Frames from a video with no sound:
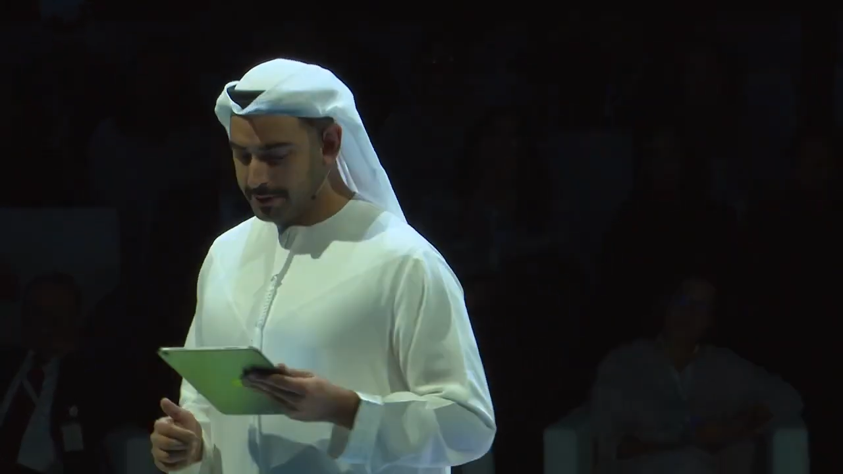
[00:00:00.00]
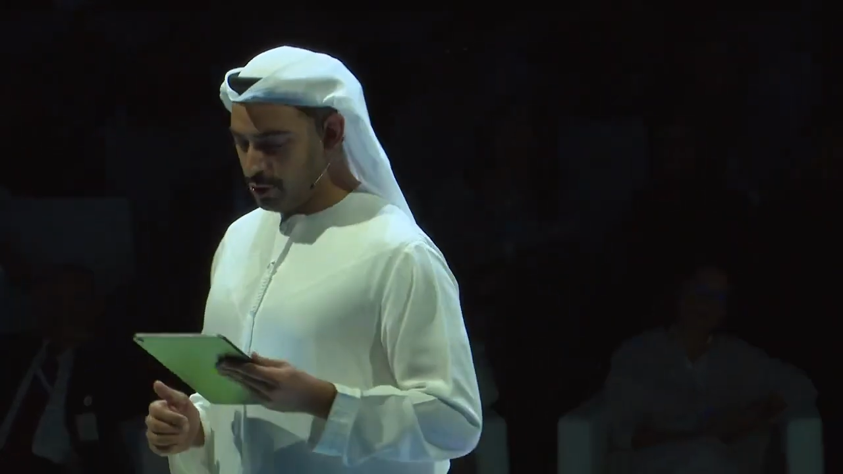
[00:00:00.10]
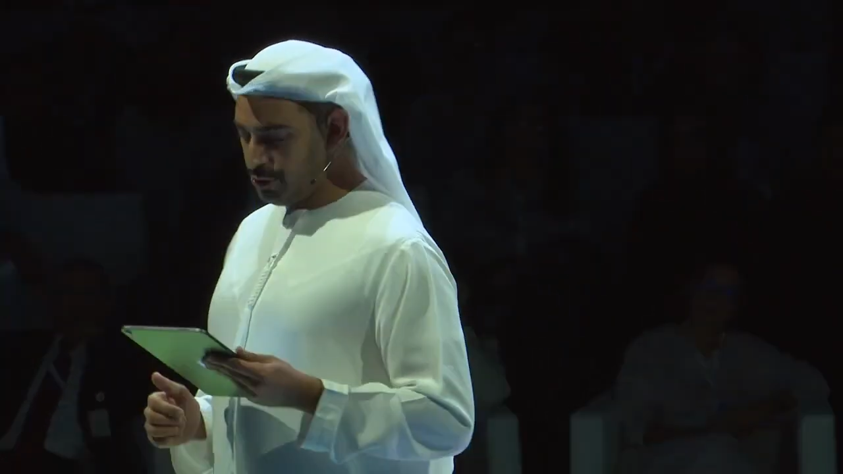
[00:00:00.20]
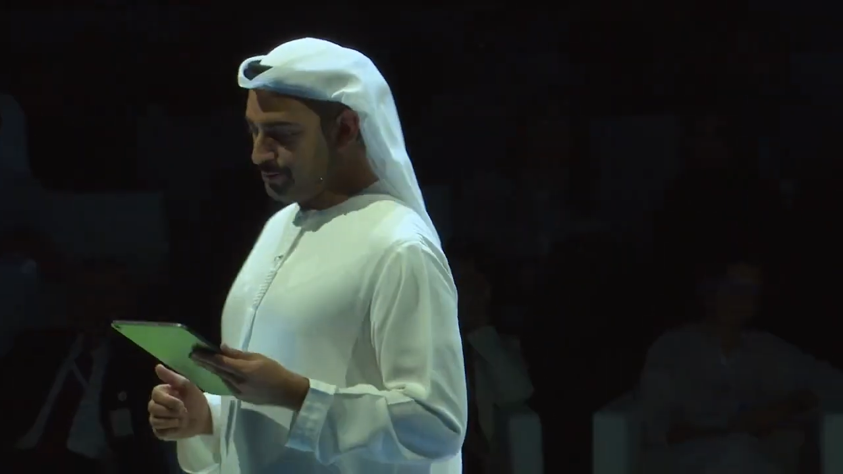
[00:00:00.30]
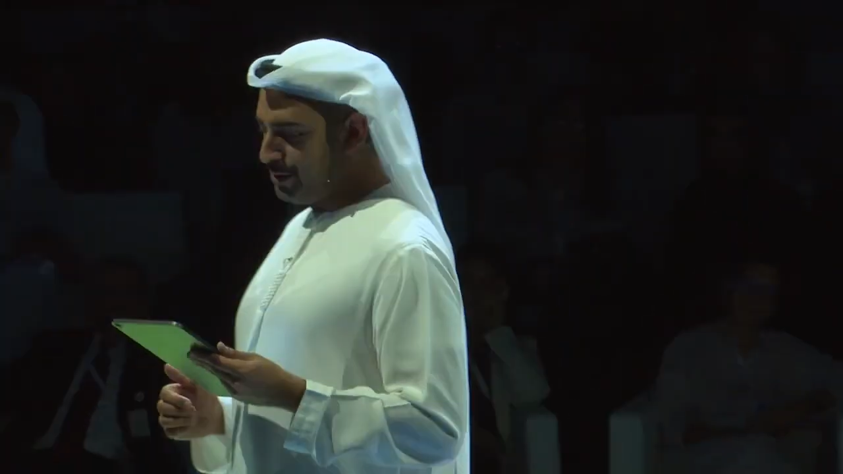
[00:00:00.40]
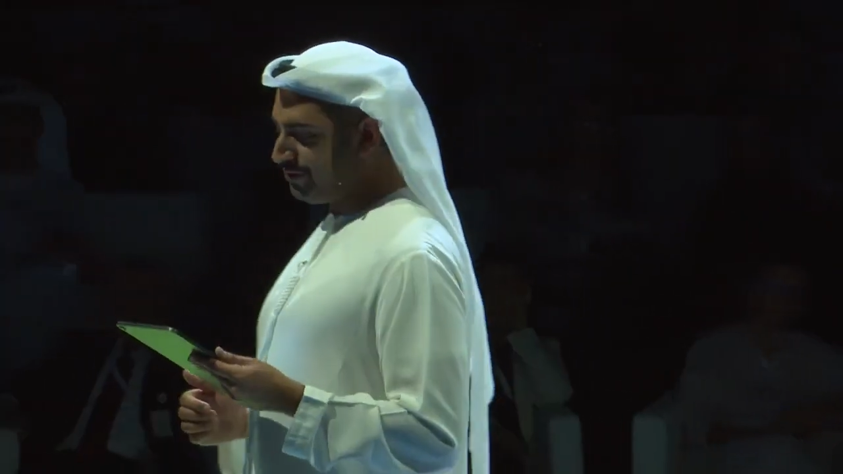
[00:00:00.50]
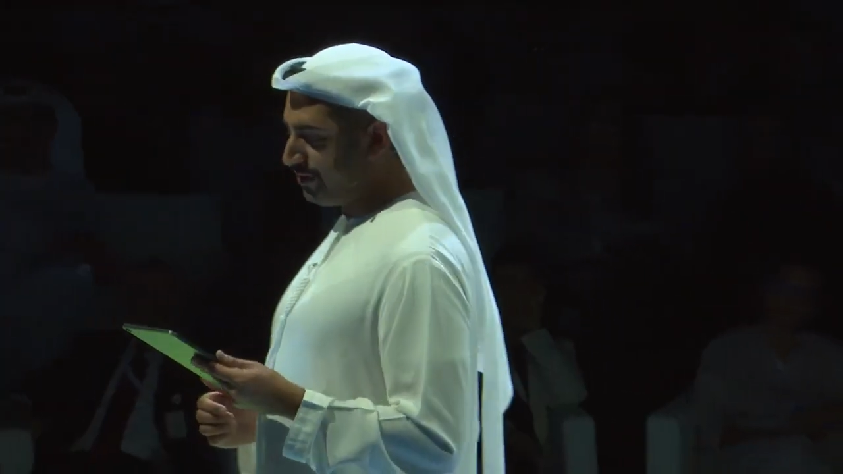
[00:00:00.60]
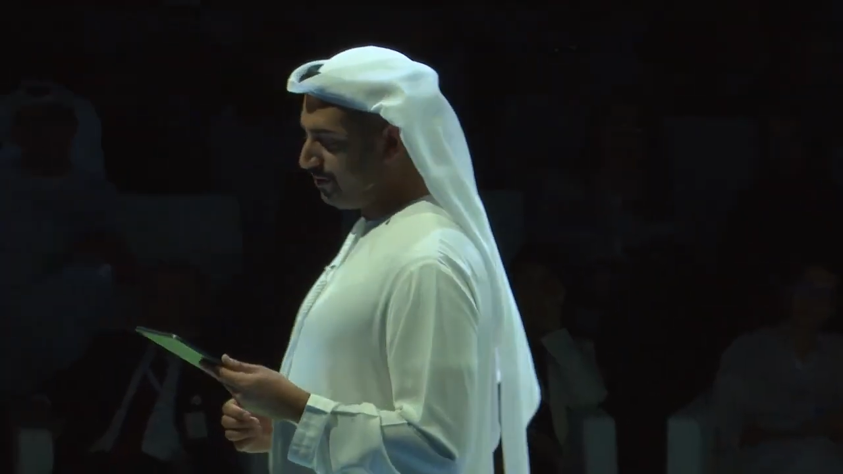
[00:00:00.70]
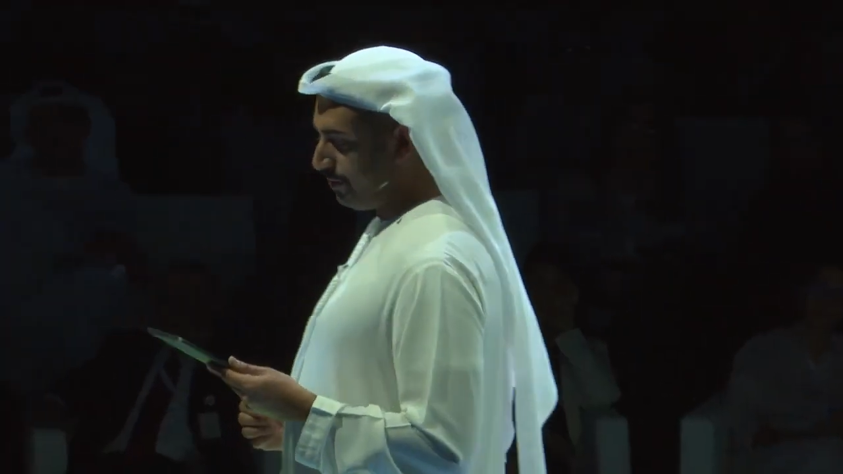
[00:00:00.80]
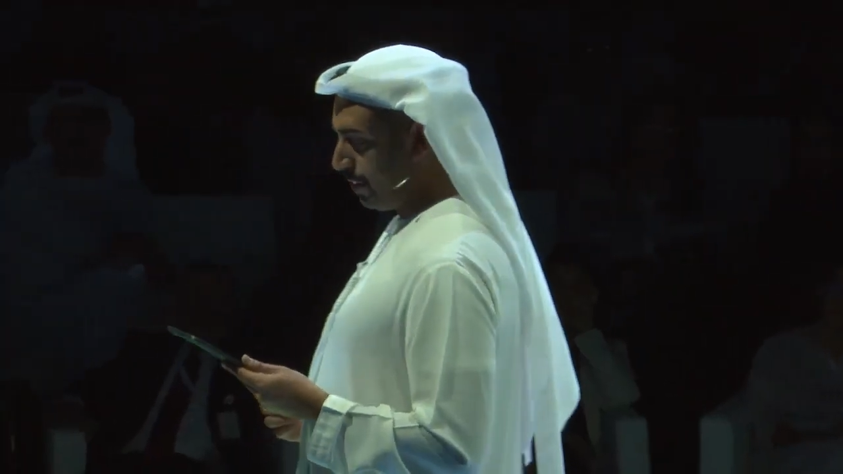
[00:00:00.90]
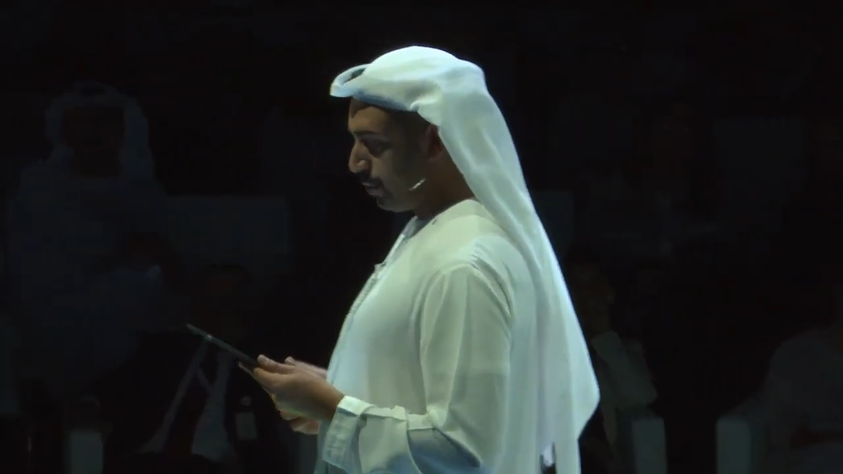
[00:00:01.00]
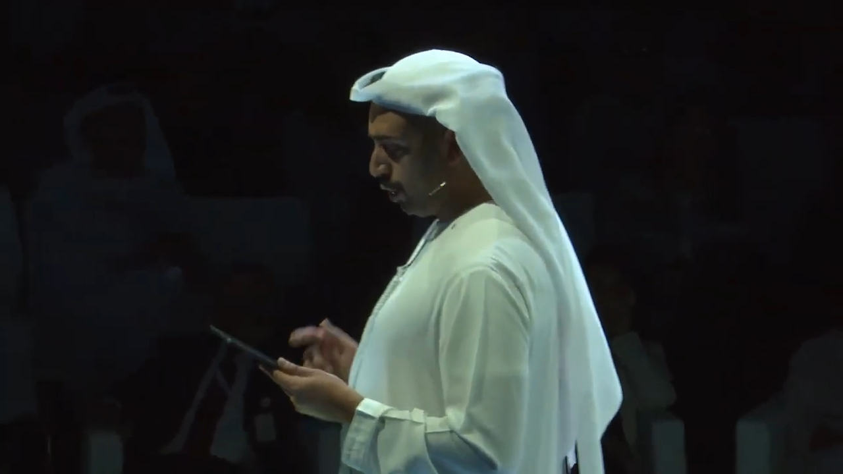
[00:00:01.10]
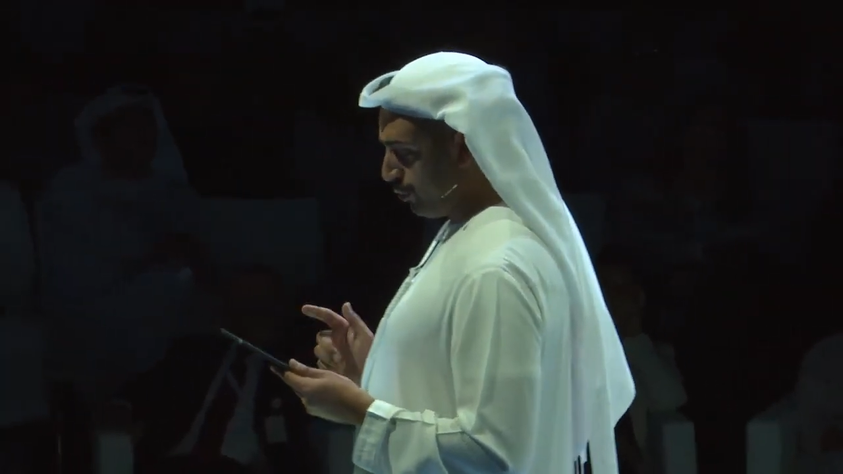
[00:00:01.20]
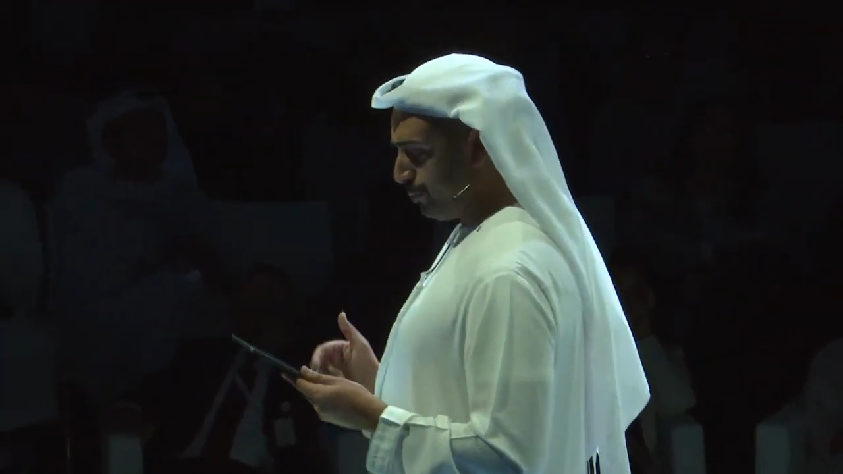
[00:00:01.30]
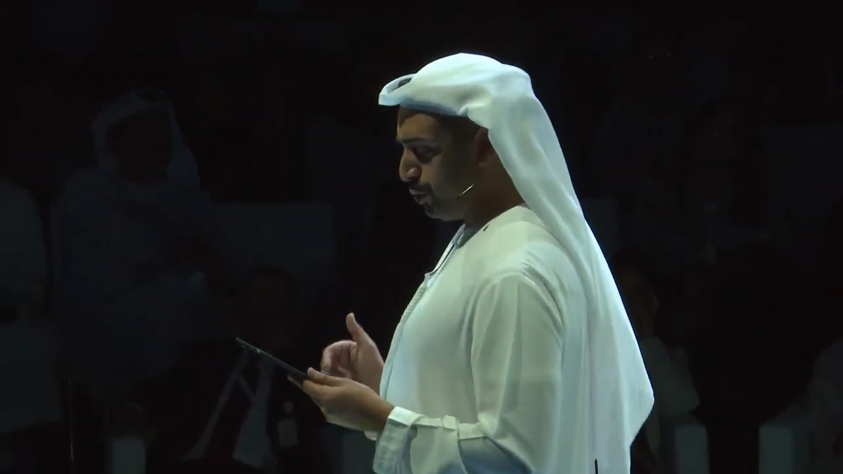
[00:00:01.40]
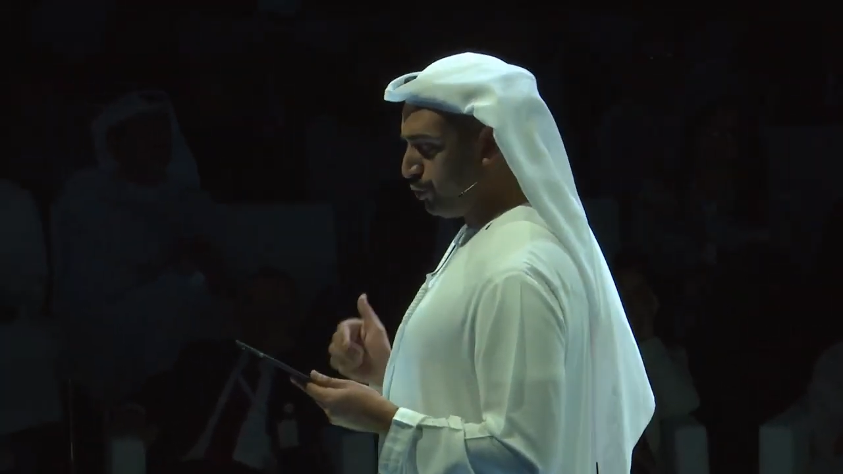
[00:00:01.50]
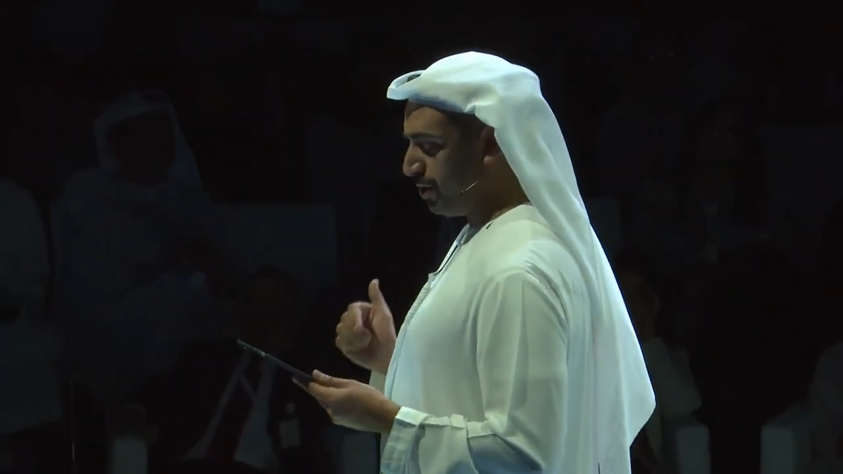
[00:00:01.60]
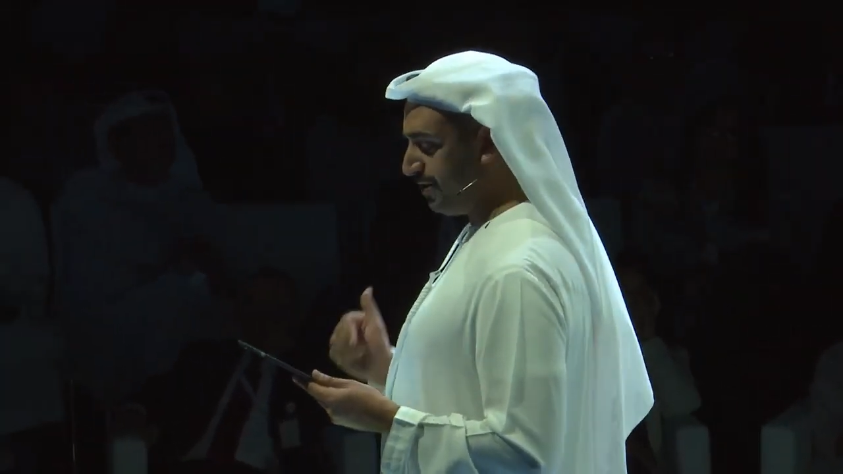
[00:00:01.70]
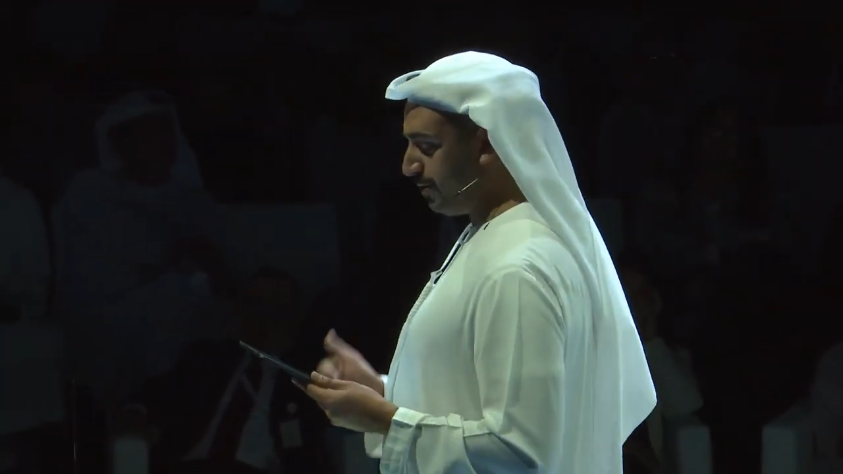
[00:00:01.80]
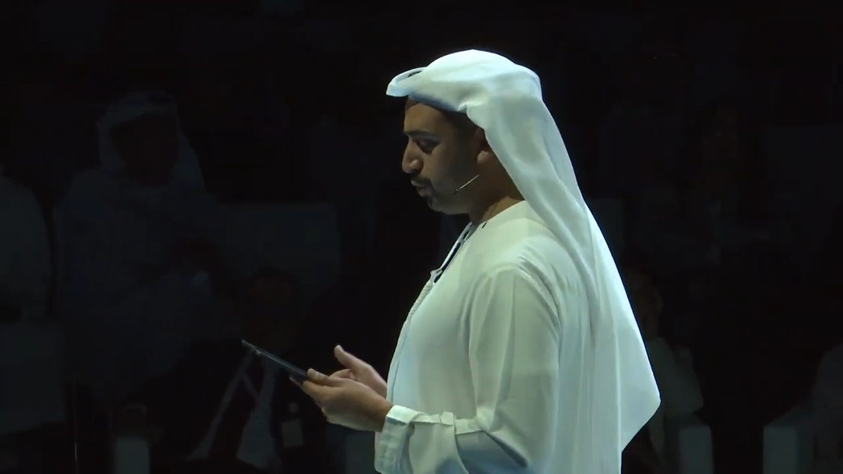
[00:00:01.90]

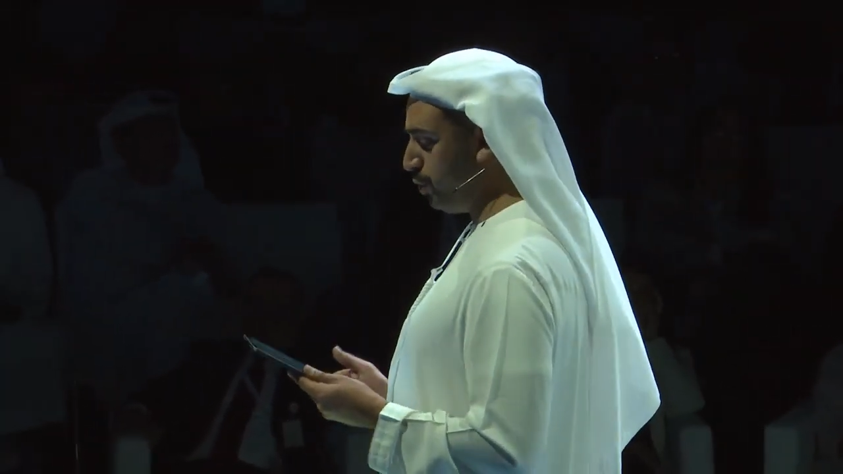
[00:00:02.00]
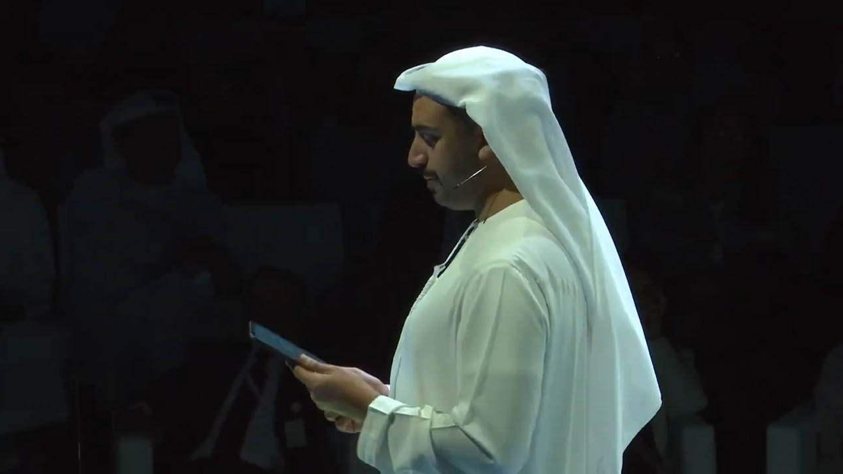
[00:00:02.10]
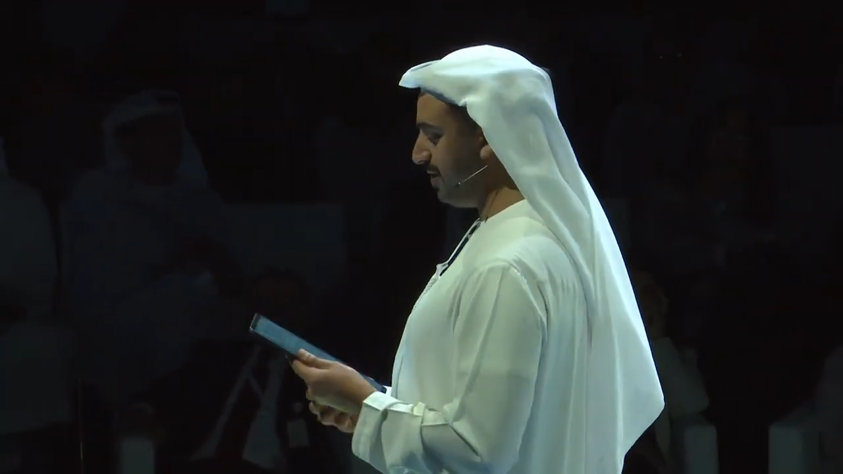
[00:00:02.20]
contributions to human